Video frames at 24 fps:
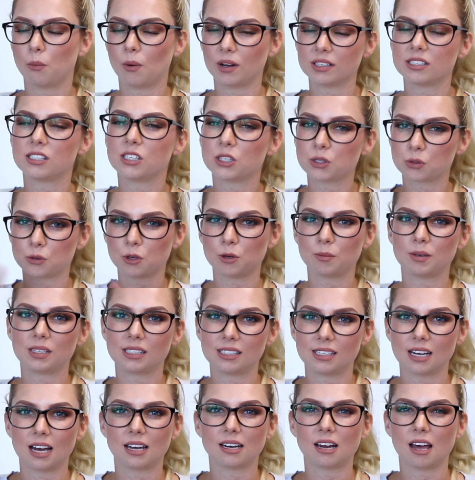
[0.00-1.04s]
once this room
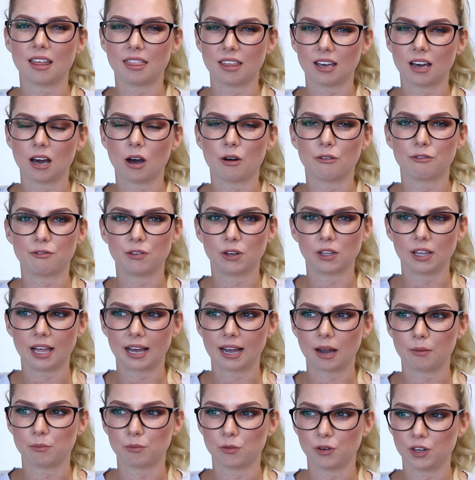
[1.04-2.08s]
is done, I think I'll feel
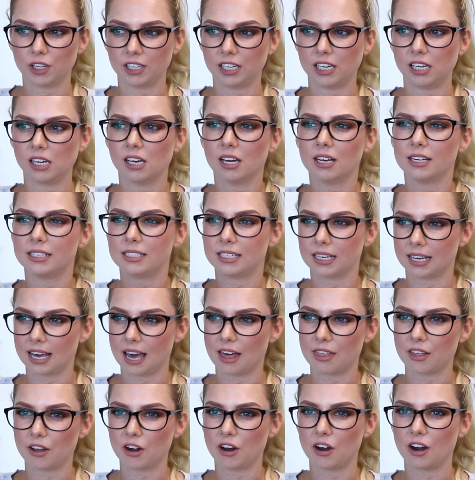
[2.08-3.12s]
like I'm really
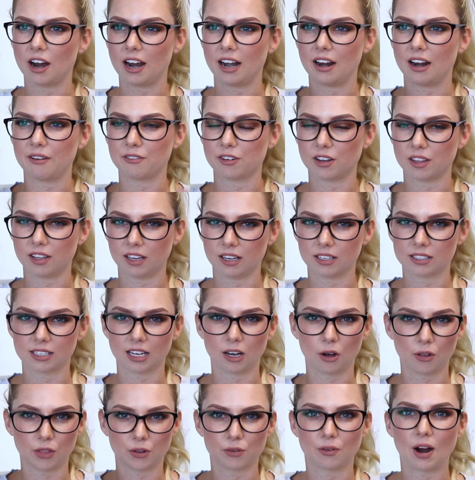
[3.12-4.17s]
together and everything's
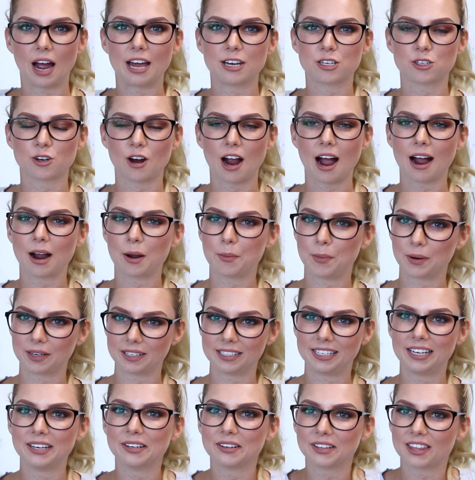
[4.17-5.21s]
like on the right track. But
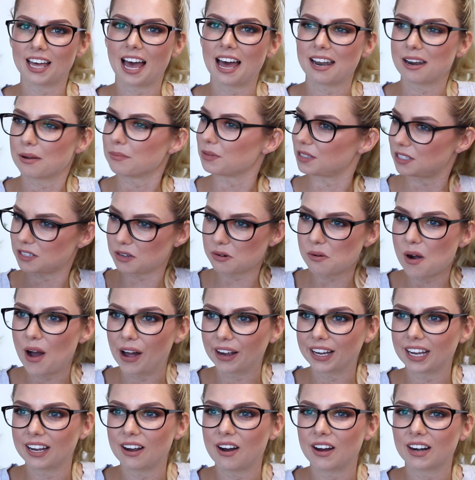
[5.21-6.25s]
until then, I'm still
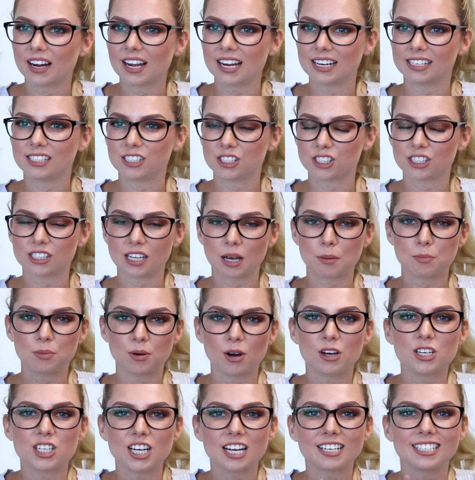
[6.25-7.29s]
working on it. It's just like
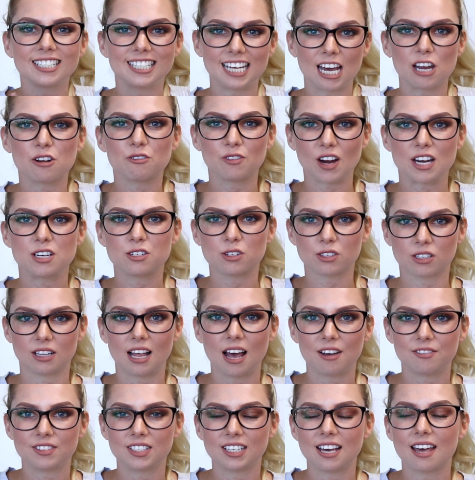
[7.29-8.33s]
project get Rachel's
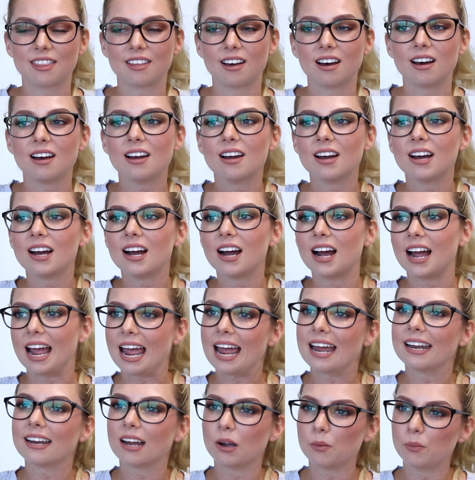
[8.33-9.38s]
life together.
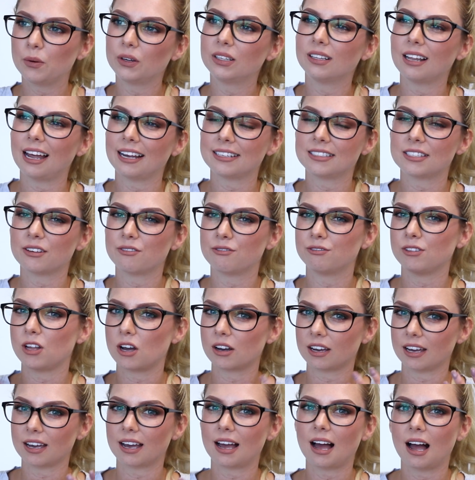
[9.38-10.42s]
And I would like to
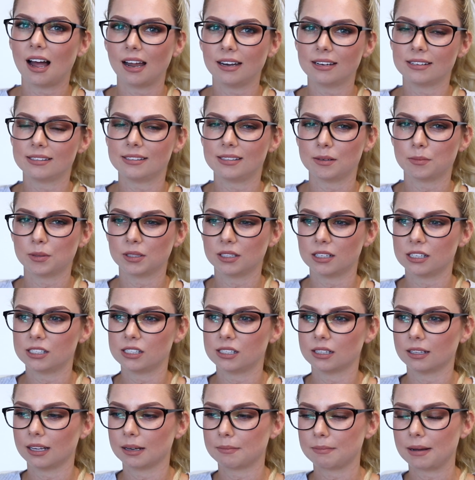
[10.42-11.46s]
vlog it kind of similar
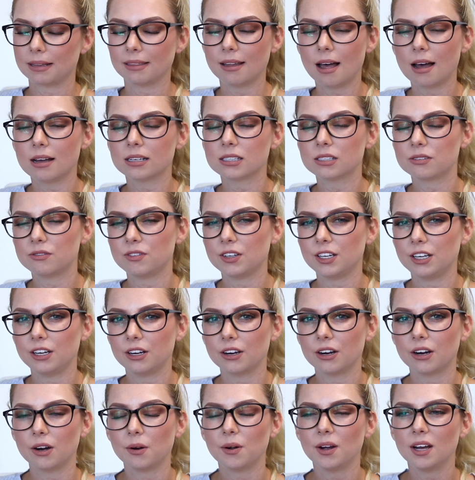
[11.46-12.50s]
to like my last
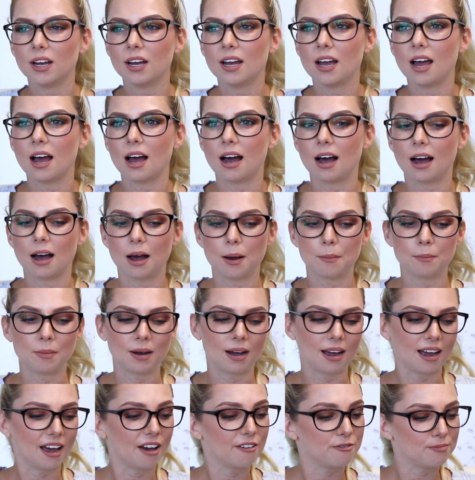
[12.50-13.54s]
video.
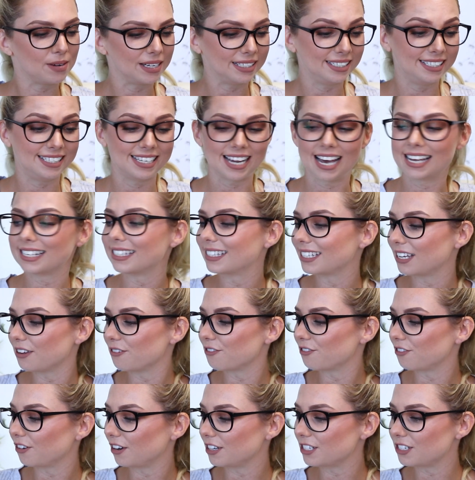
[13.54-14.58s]
I have my desk
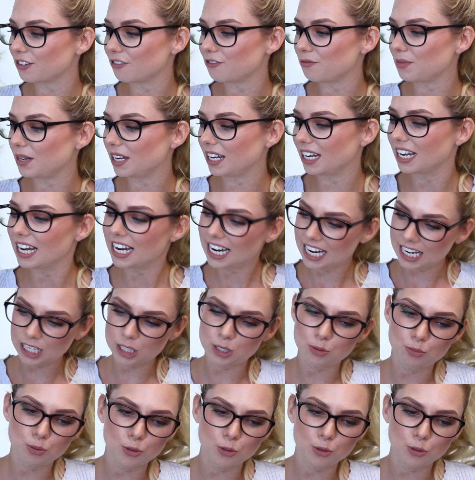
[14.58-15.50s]
in front of me. It's